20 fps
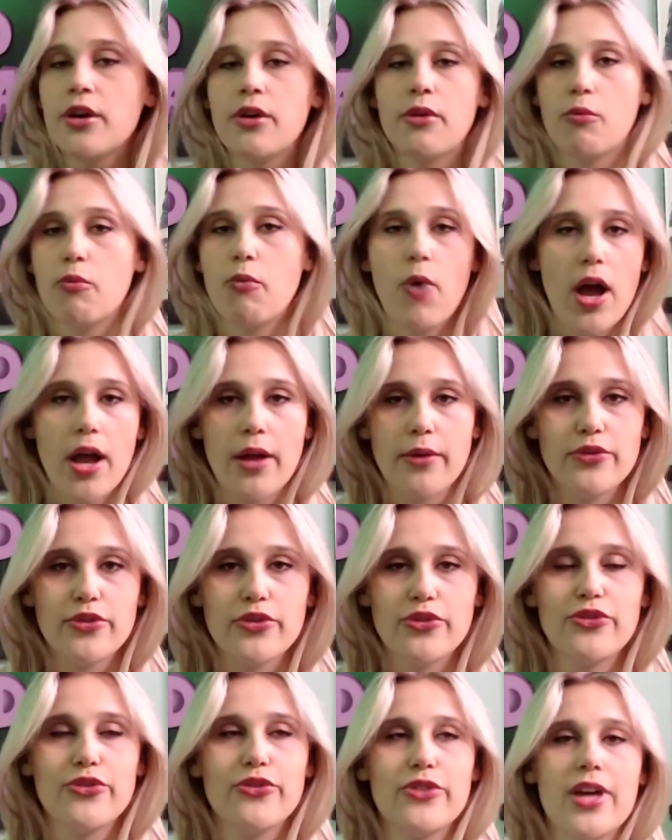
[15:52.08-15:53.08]
Why would
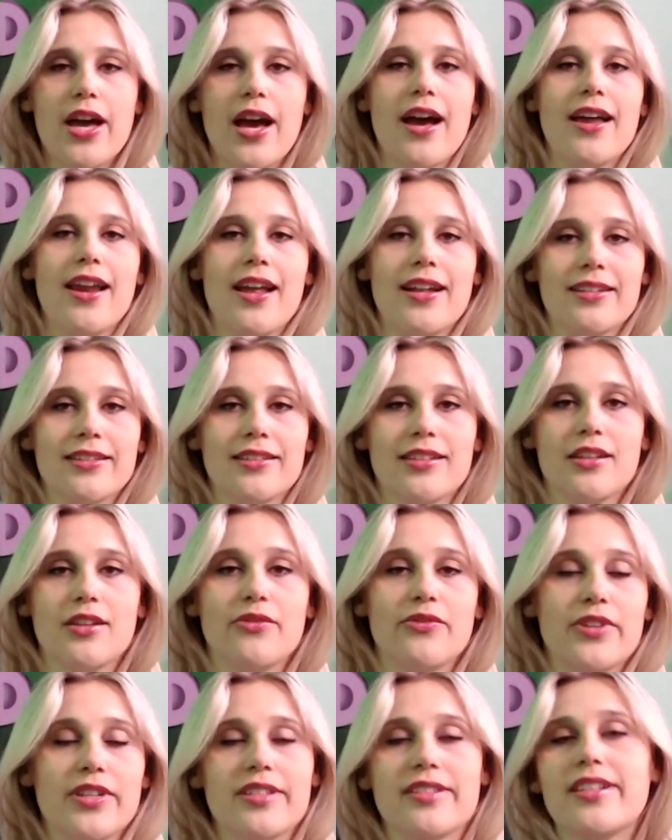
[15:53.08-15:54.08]
you do that? And
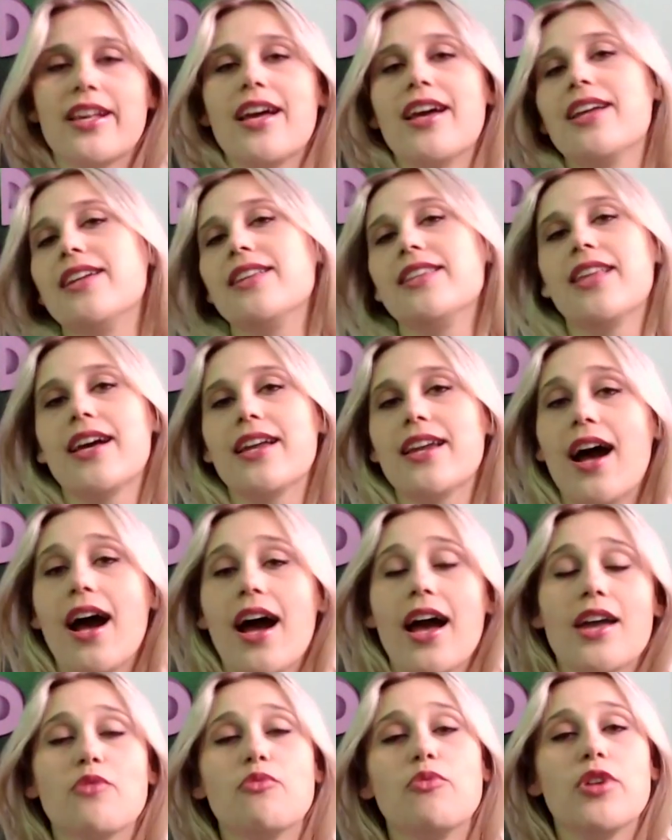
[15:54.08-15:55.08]
Sylvie said that
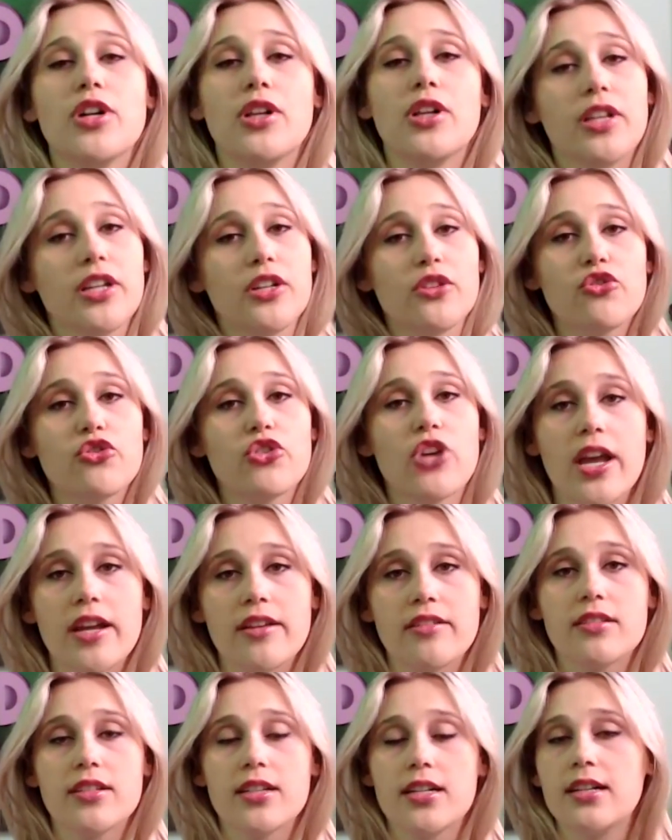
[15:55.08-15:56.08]
I will
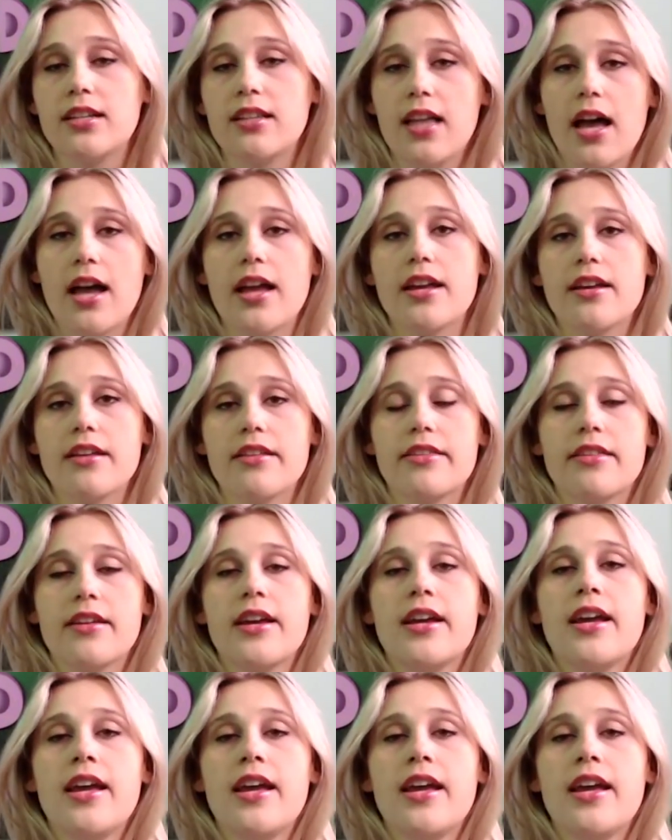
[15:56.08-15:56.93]
enchant Eliath,